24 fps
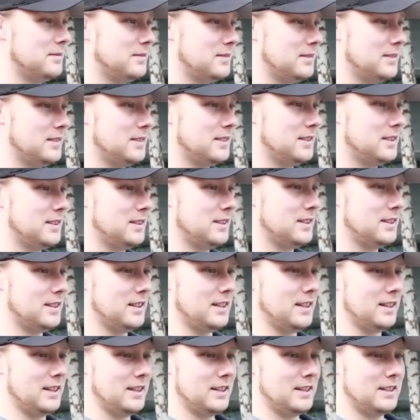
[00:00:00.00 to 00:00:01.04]
Sorry,
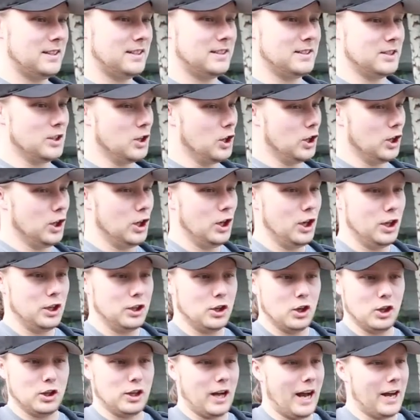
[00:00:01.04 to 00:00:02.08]
do you know where uh, the...
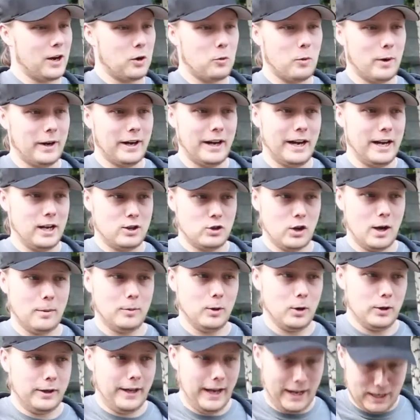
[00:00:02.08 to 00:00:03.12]
Look, I don't want any
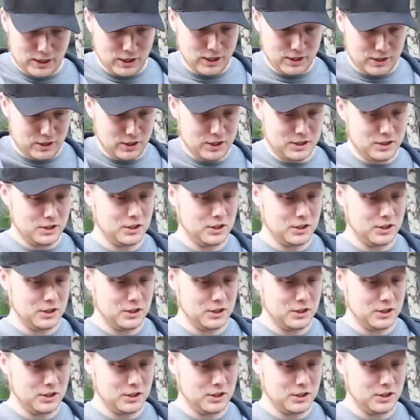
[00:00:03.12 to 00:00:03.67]
trouble, okay? Just, just,